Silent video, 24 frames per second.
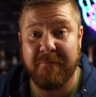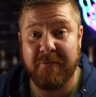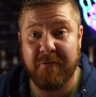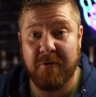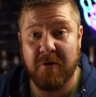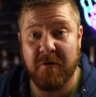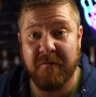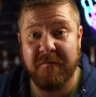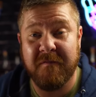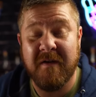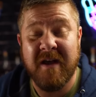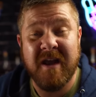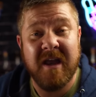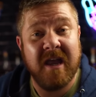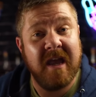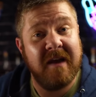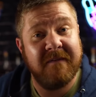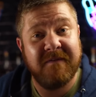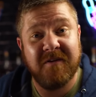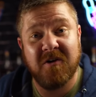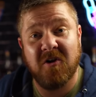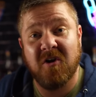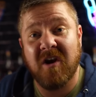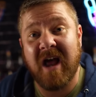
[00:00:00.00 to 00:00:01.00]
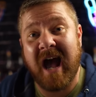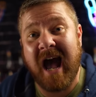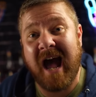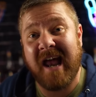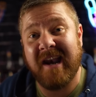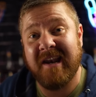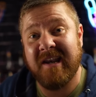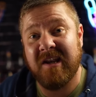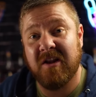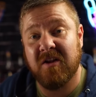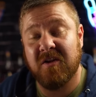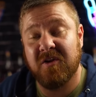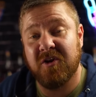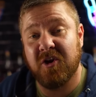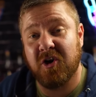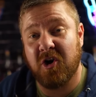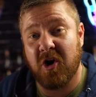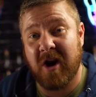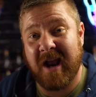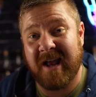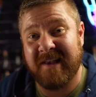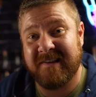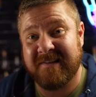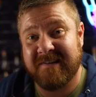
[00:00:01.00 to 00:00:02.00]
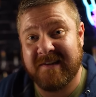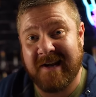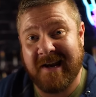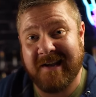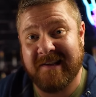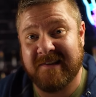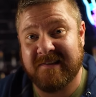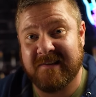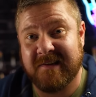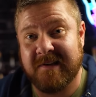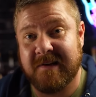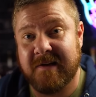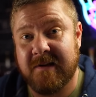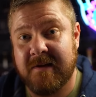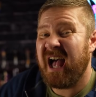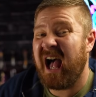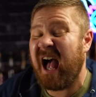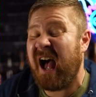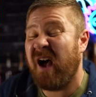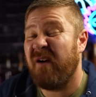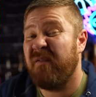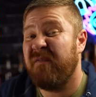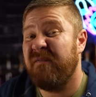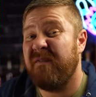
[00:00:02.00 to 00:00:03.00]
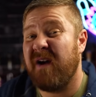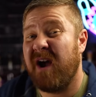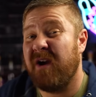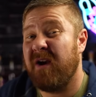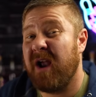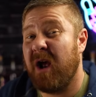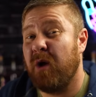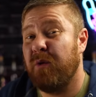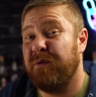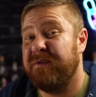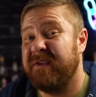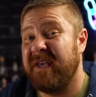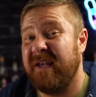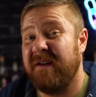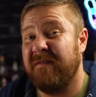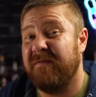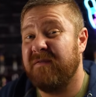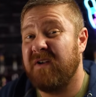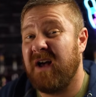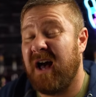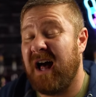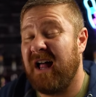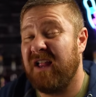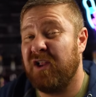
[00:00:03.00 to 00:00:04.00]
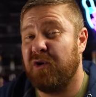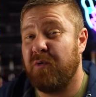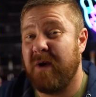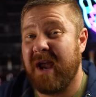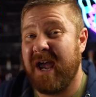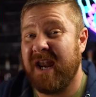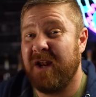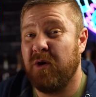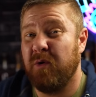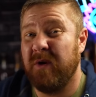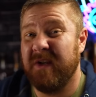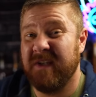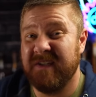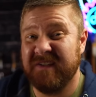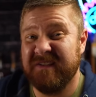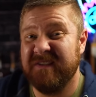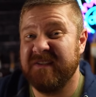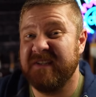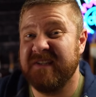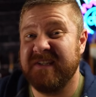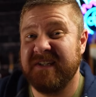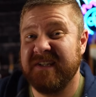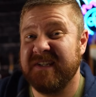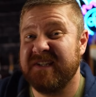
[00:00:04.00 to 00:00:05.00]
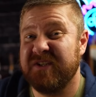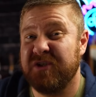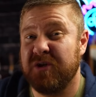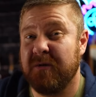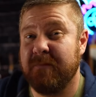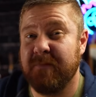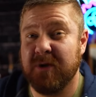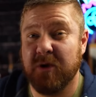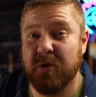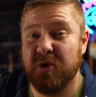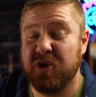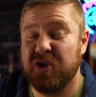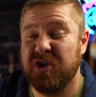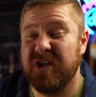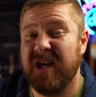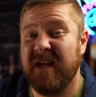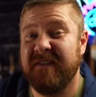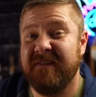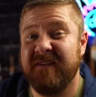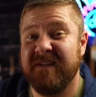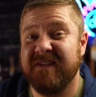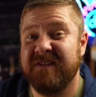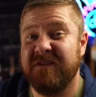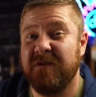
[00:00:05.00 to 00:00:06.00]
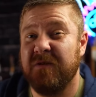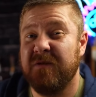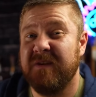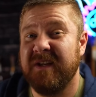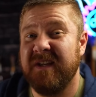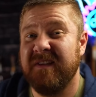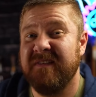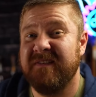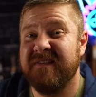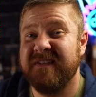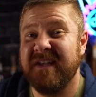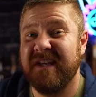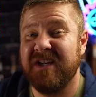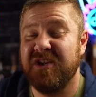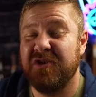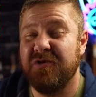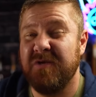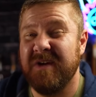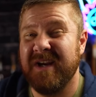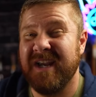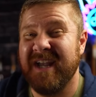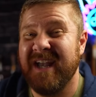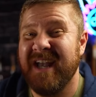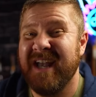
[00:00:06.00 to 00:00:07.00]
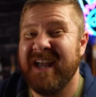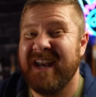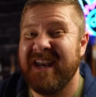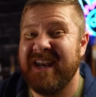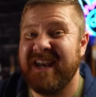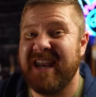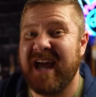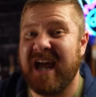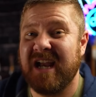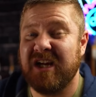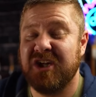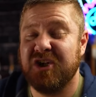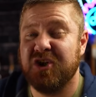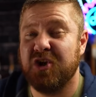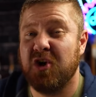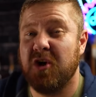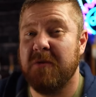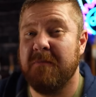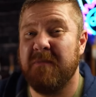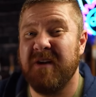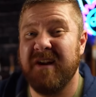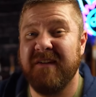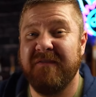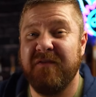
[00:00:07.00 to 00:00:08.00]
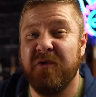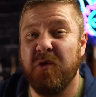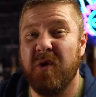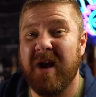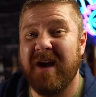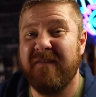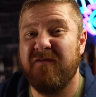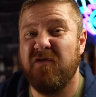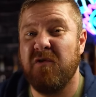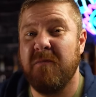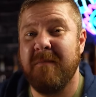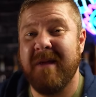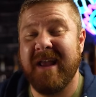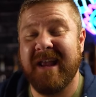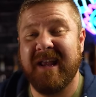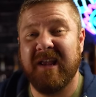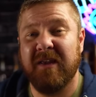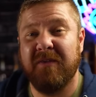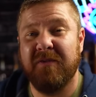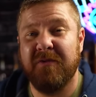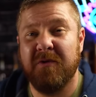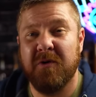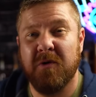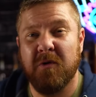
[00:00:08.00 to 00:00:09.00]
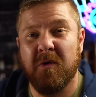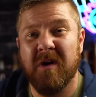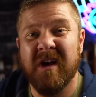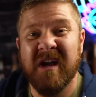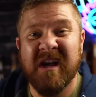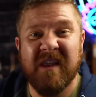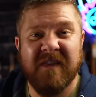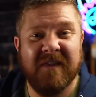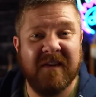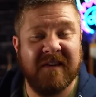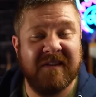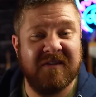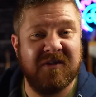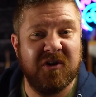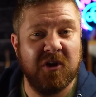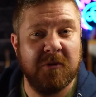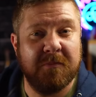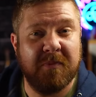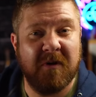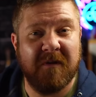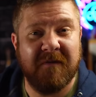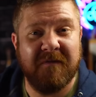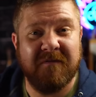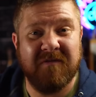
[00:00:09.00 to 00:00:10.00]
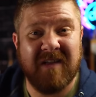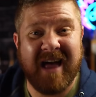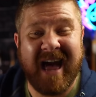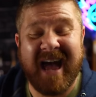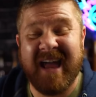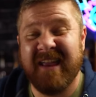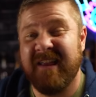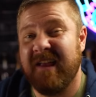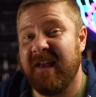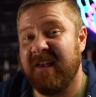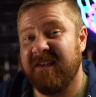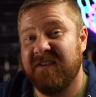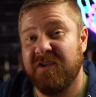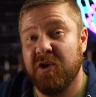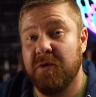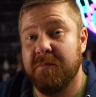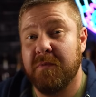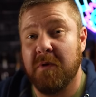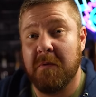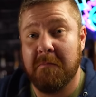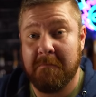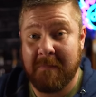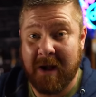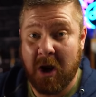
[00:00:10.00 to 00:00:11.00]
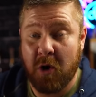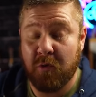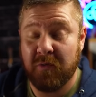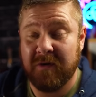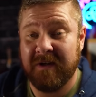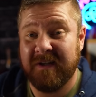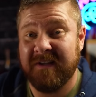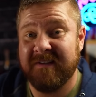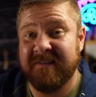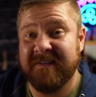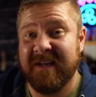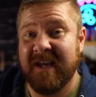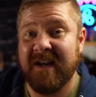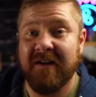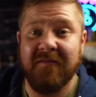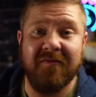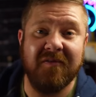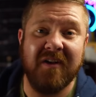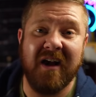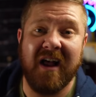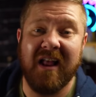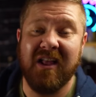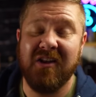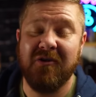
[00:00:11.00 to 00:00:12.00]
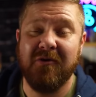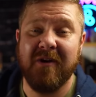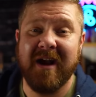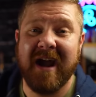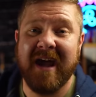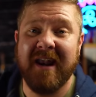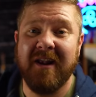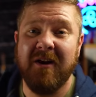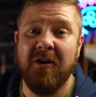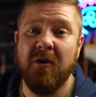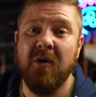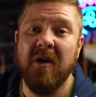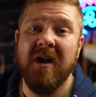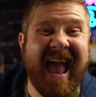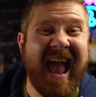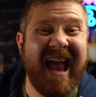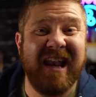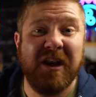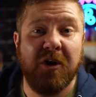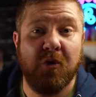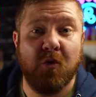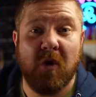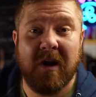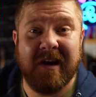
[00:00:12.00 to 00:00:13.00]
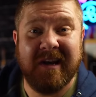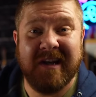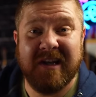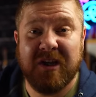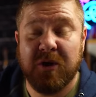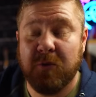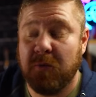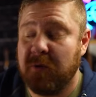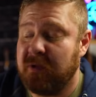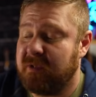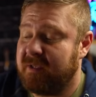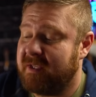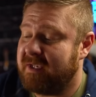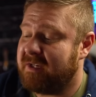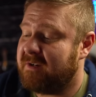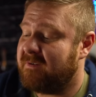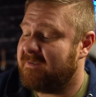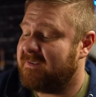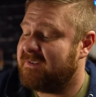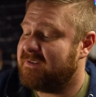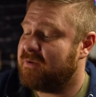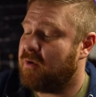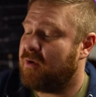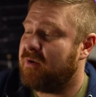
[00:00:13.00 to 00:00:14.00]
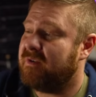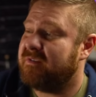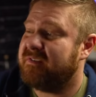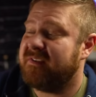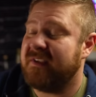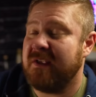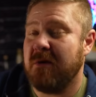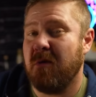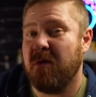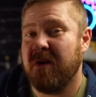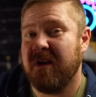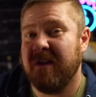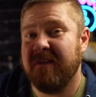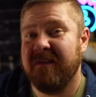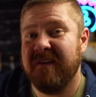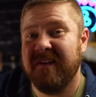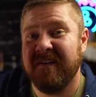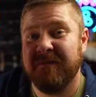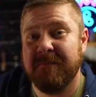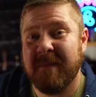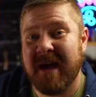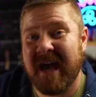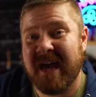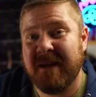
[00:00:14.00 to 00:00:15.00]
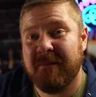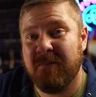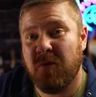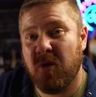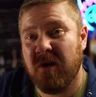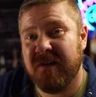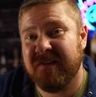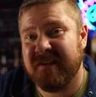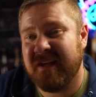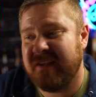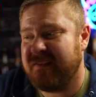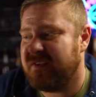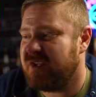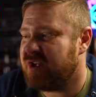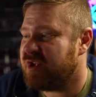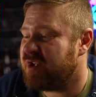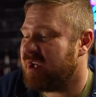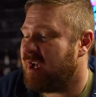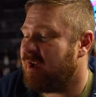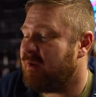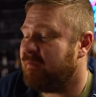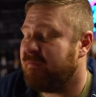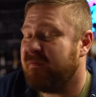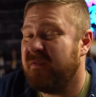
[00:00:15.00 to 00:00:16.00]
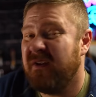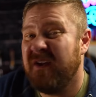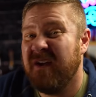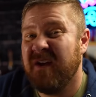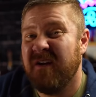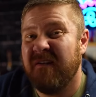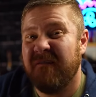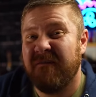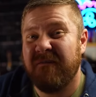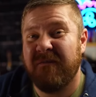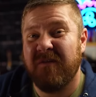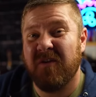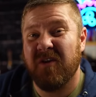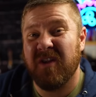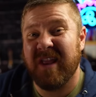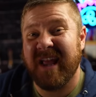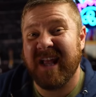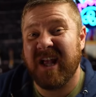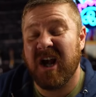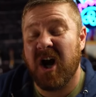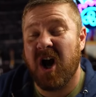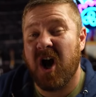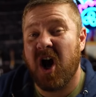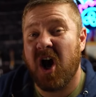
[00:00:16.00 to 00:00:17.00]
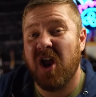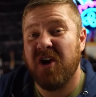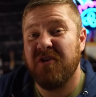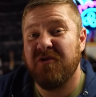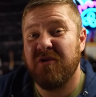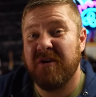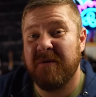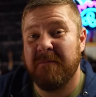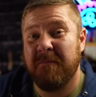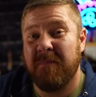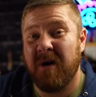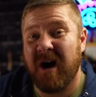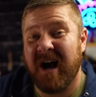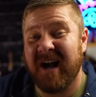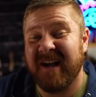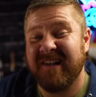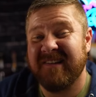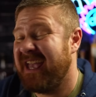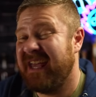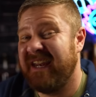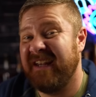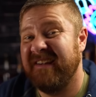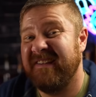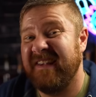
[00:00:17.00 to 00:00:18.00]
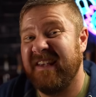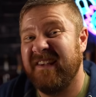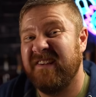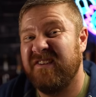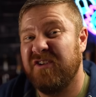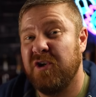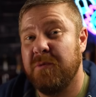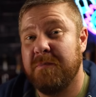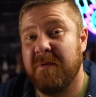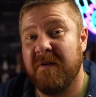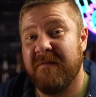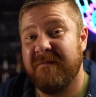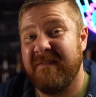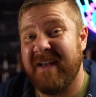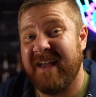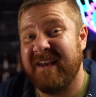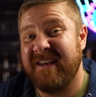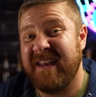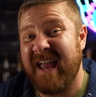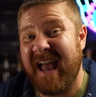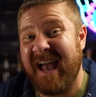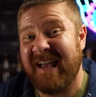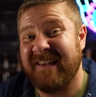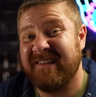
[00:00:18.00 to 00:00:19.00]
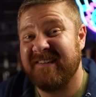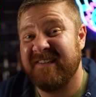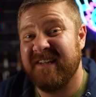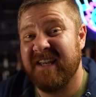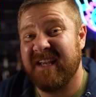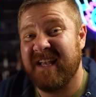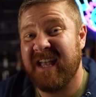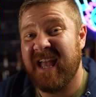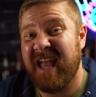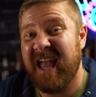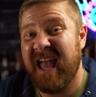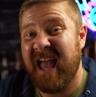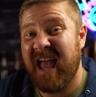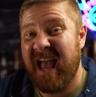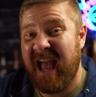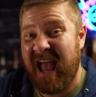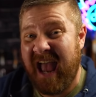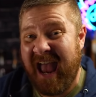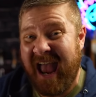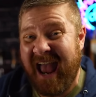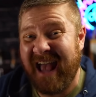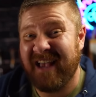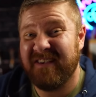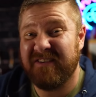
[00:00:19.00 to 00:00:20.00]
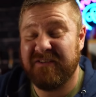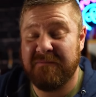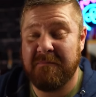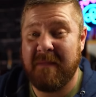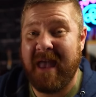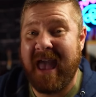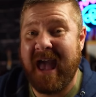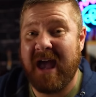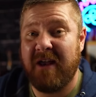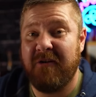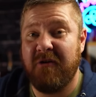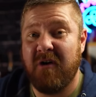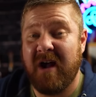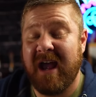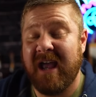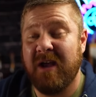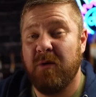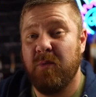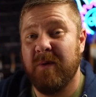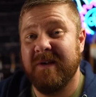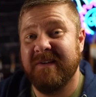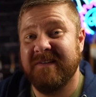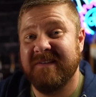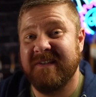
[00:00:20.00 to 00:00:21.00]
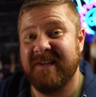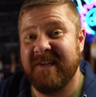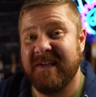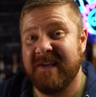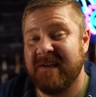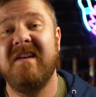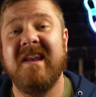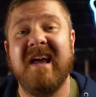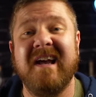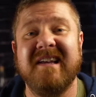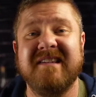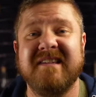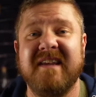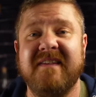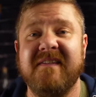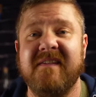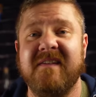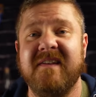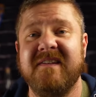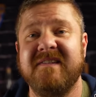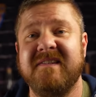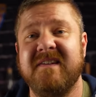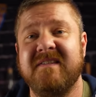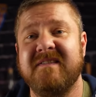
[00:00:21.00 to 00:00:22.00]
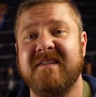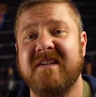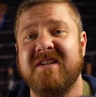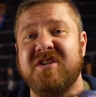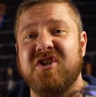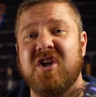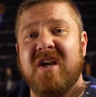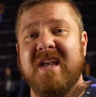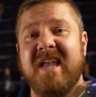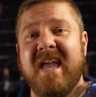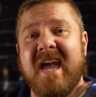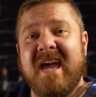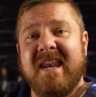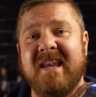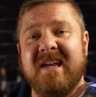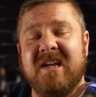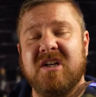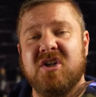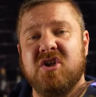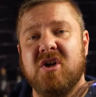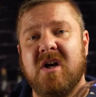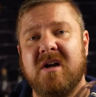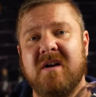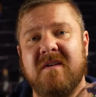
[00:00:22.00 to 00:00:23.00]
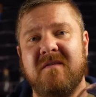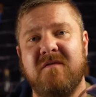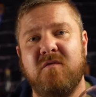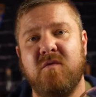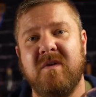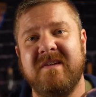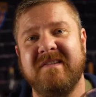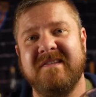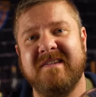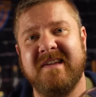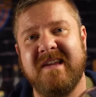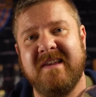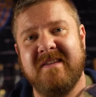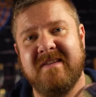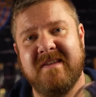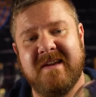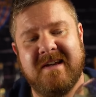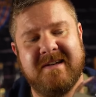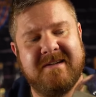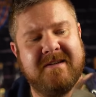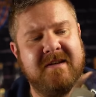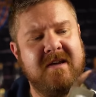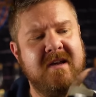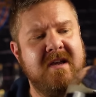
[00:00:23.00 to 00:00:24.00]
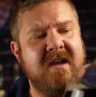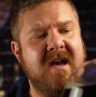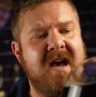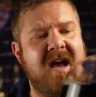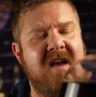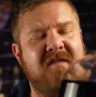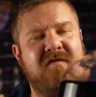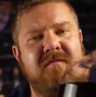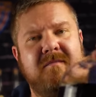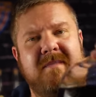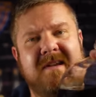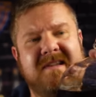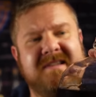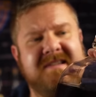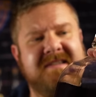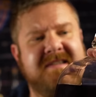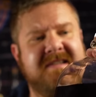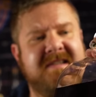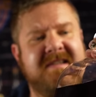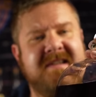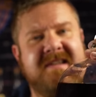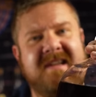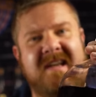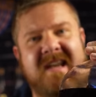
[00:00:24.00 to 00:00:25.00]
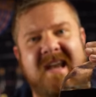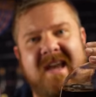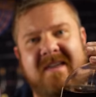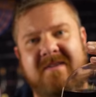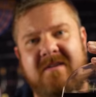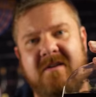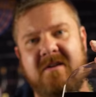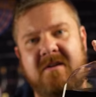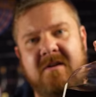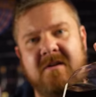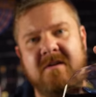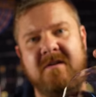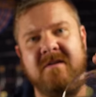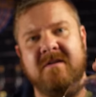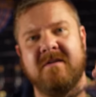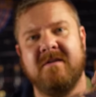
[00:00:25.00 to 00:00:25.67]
proof if you're not Neil deGrasse Tyson. How far outside of Colorado is the distribution on this 13th century? Not sure, but if you ever make it through the super flat yet super mountainy state of Colorado and you run into a liquor store and see one of these bad boys on the shelf for like $100, it is a super fantastic hazmat rye whiskey. Next on the list is a gigantic jug of whiskey that I've mixed together.